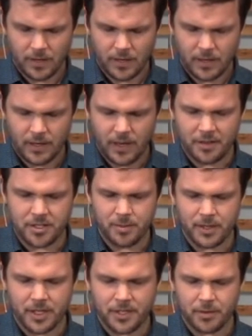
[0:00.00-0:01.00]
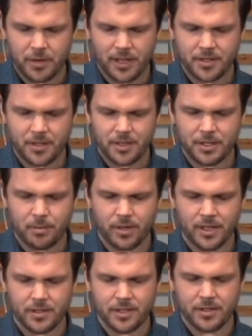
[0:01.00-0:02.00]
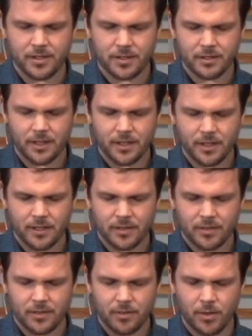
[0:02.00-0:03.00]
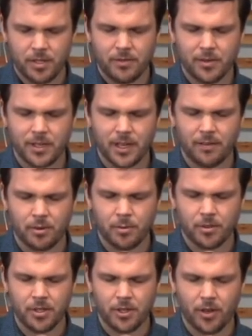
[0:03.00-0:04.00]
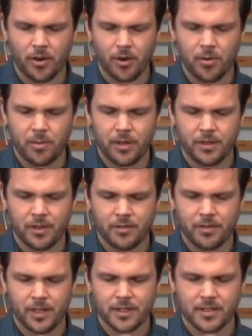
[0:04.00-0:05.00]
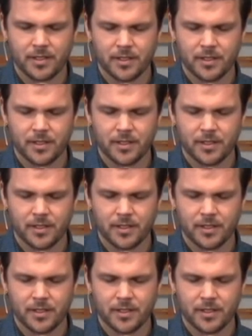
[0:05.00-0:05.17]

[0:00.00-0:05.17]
Now, as you begin to rest in his presence, when you feel comfortable, you can open your fist